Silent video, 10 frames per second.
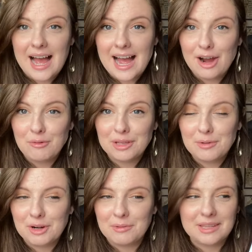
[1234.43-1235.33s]
I really
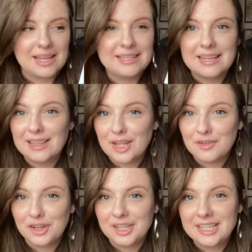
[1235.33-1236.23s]
want to read this. I love
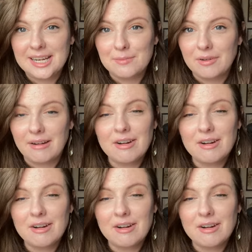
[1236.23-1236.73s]
a good contemporary